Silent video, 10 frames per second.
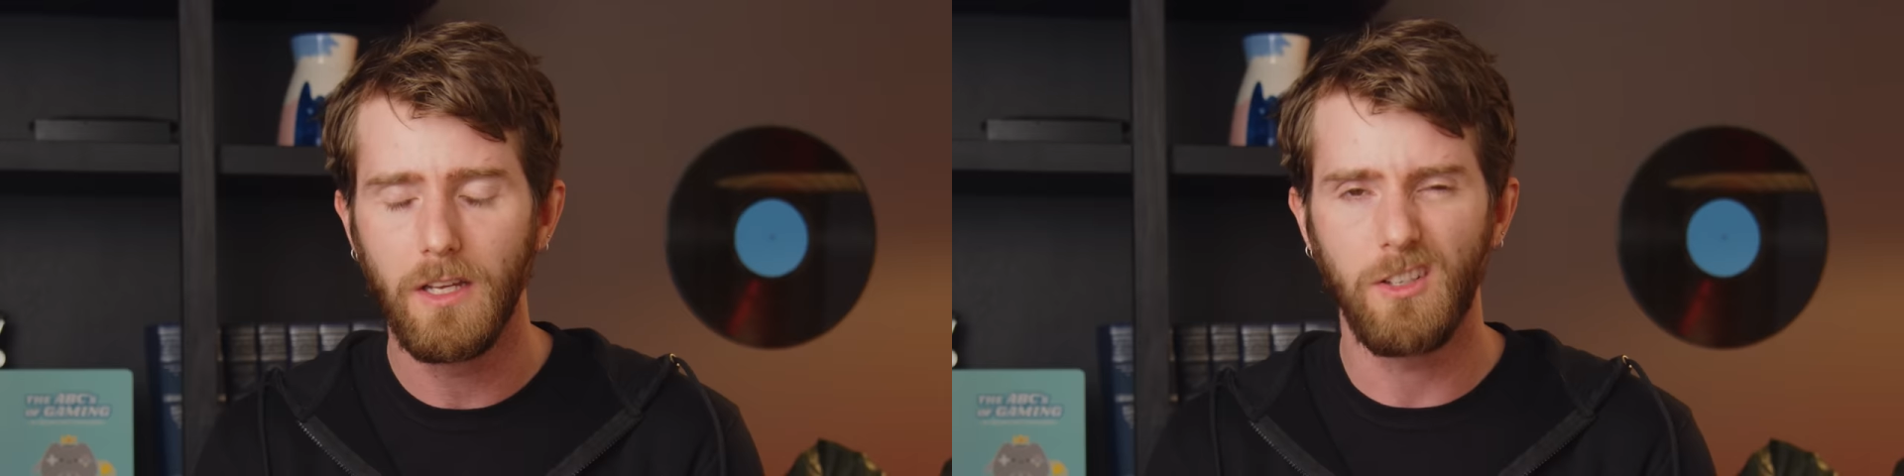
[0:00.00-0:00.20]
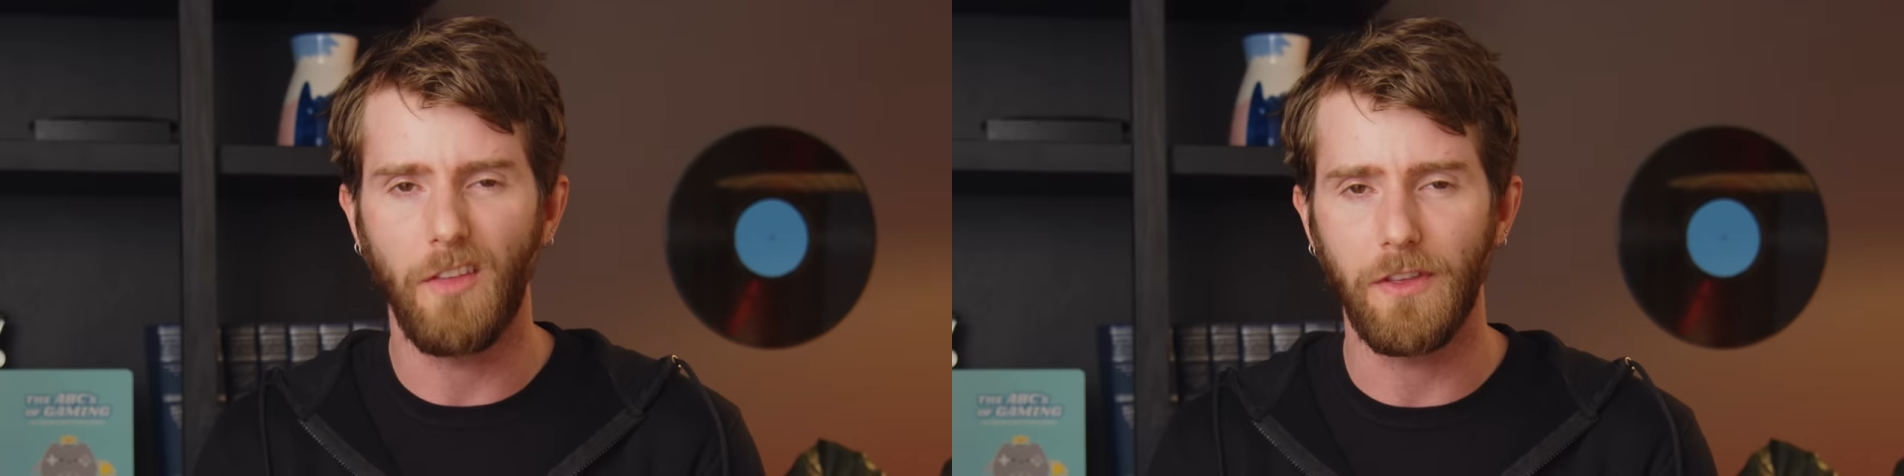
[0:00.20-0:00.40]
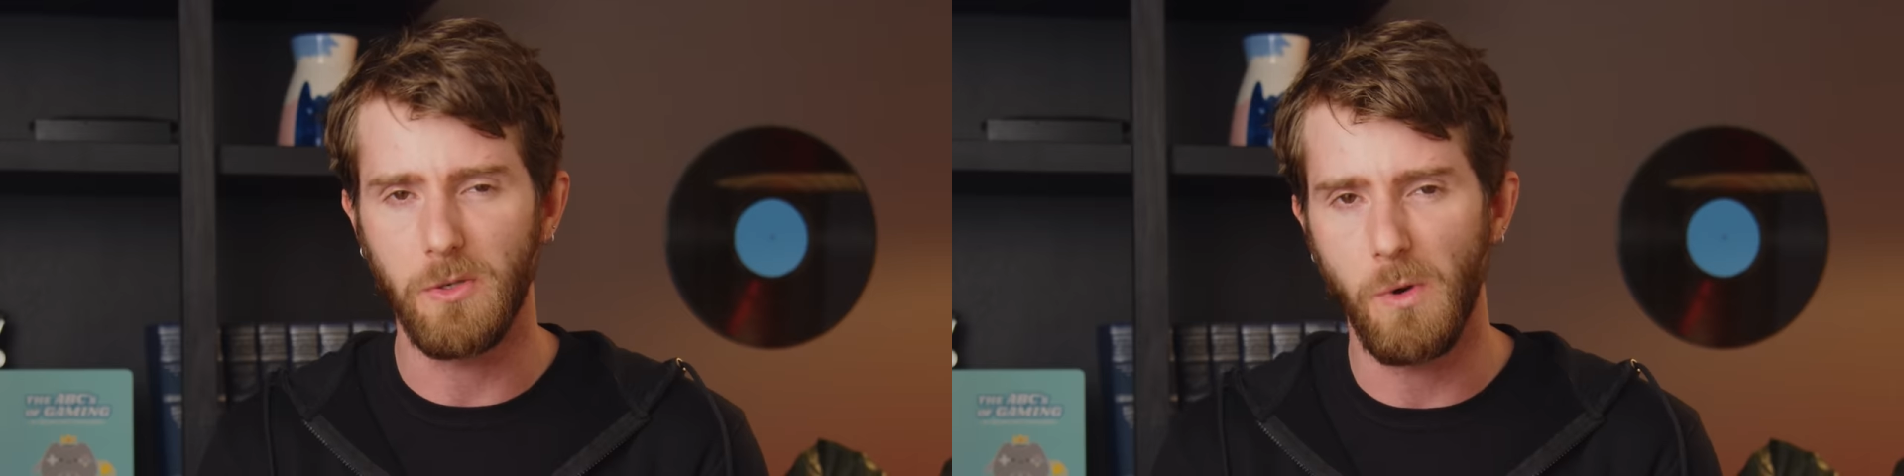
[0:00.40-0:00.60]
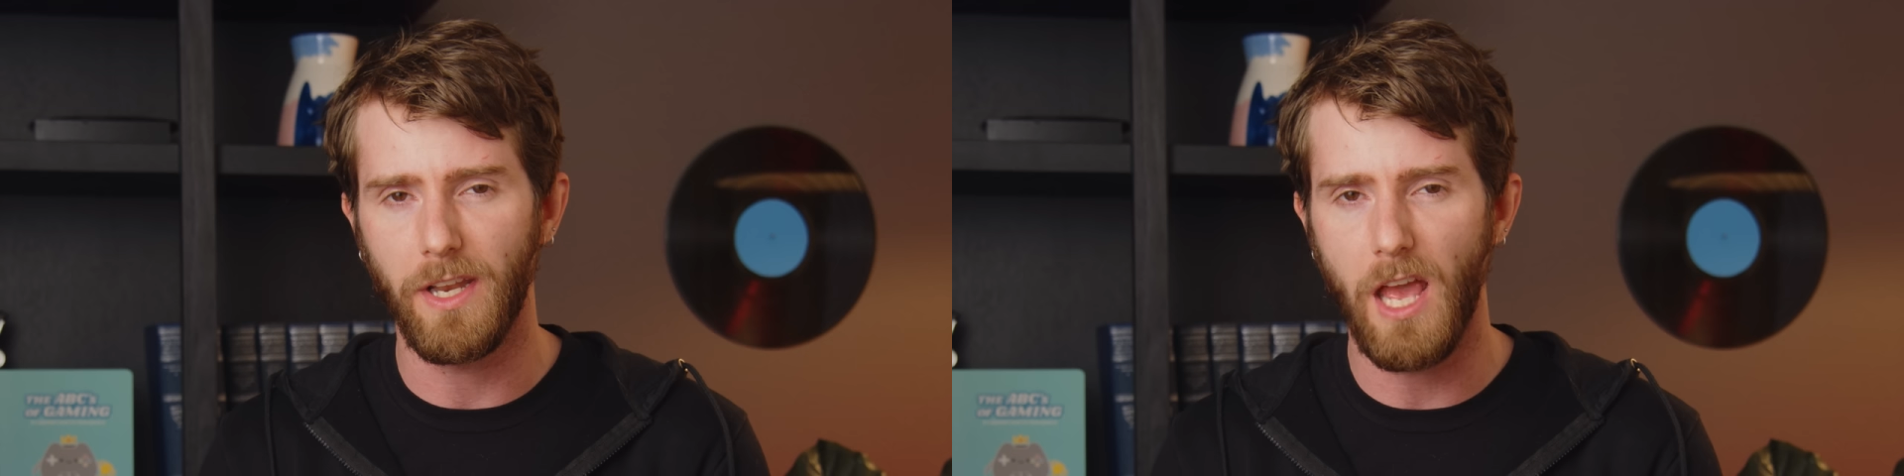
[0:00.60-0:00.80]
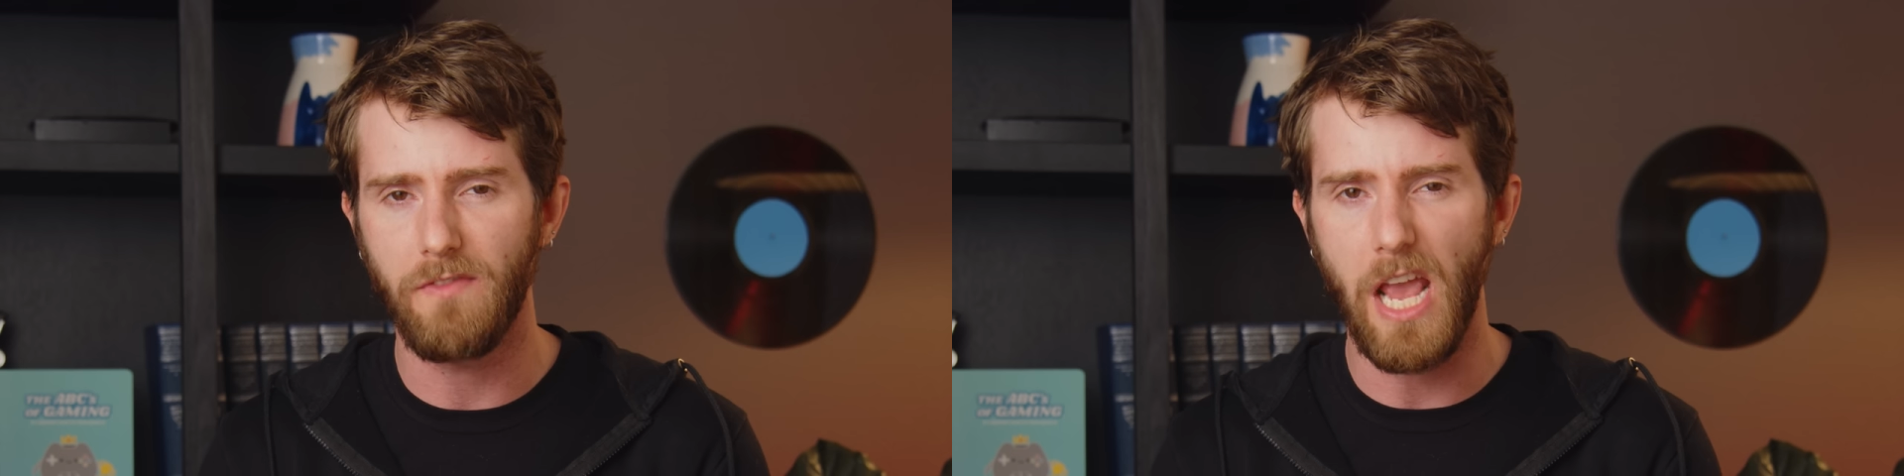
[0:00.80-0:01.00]
Not that you want
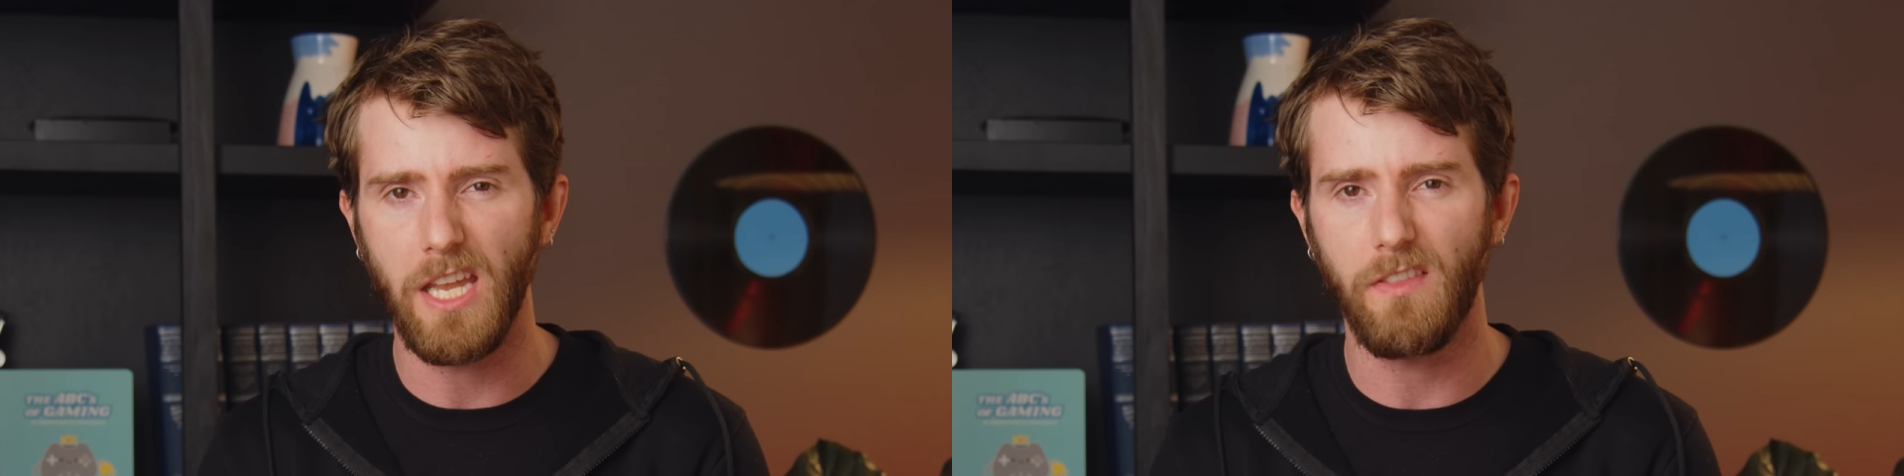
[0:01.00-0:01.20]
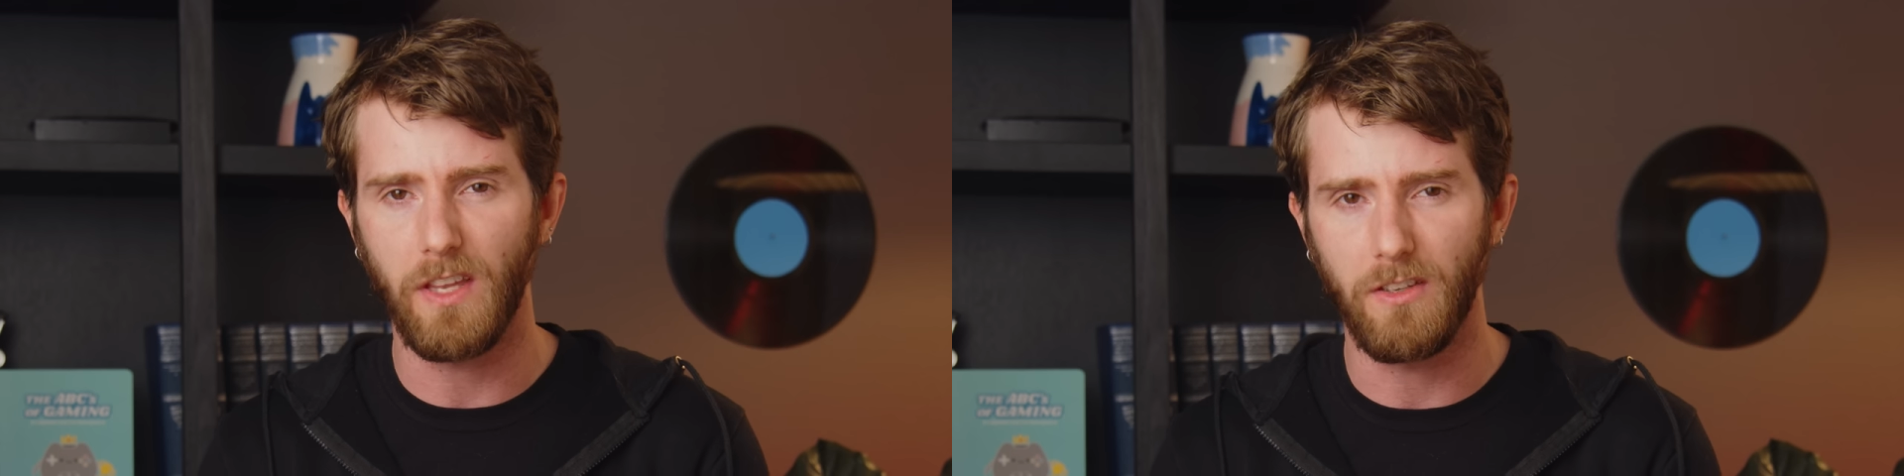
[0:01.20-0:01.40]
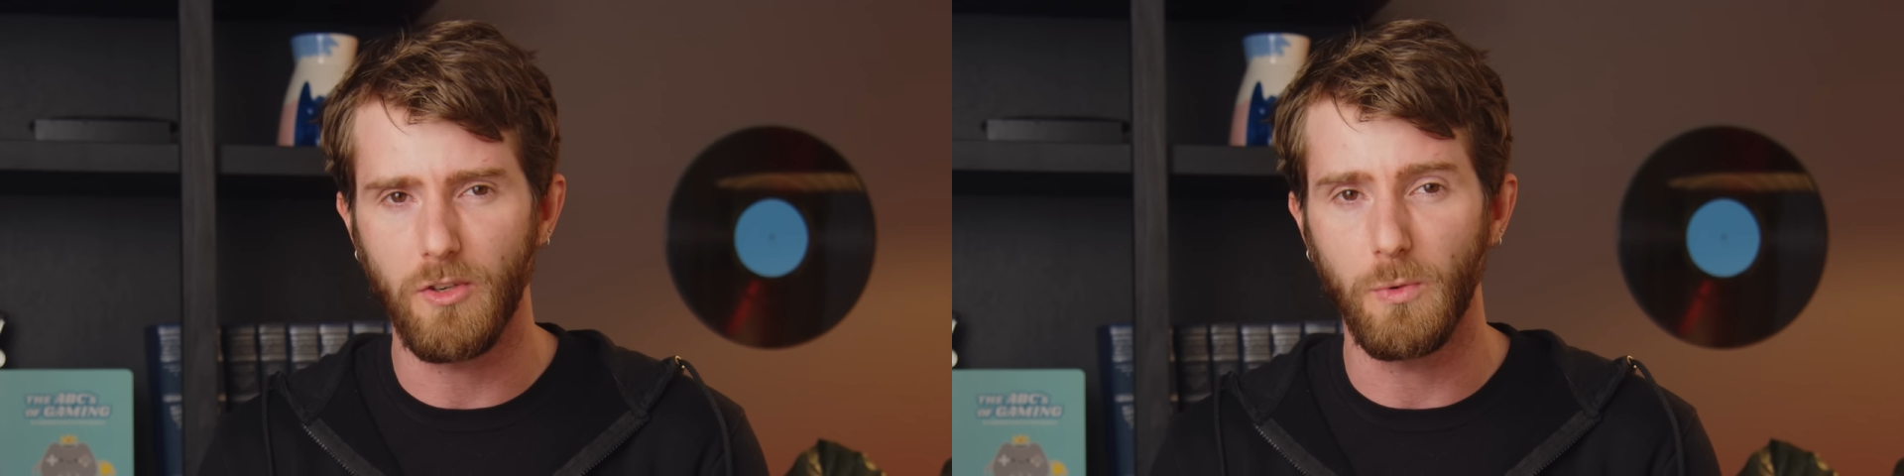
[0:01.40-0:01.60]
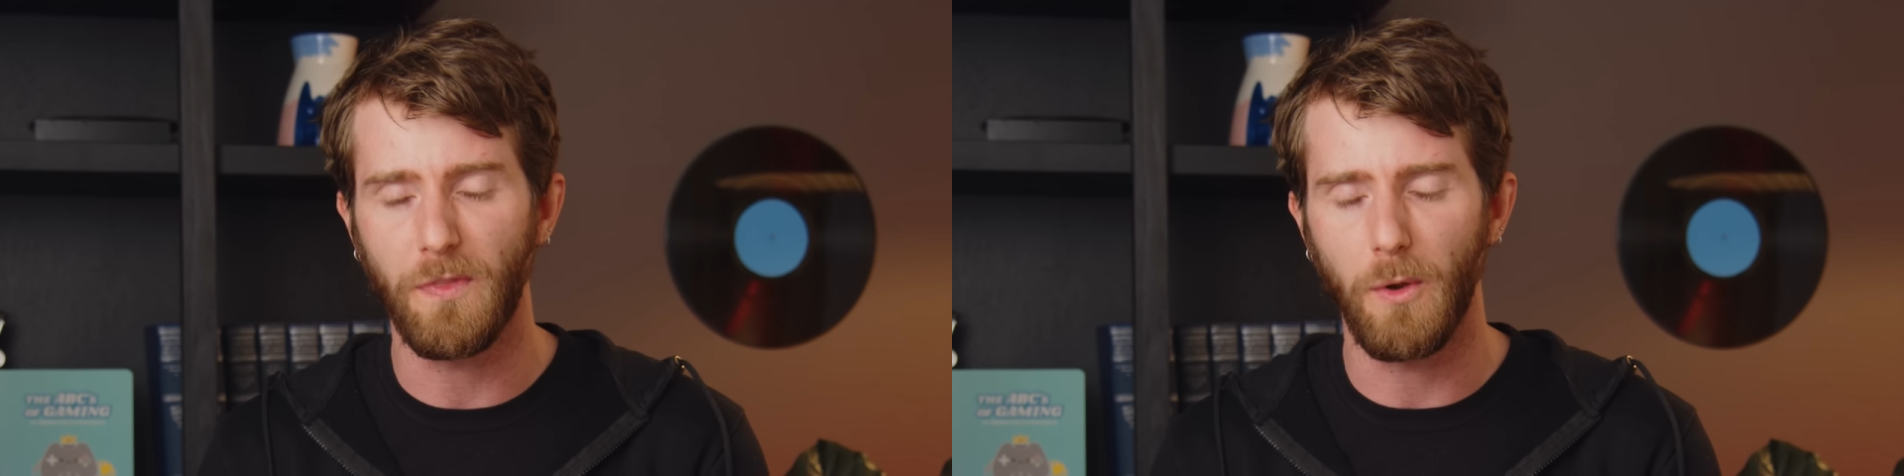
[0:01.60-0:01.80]
to have anything to do with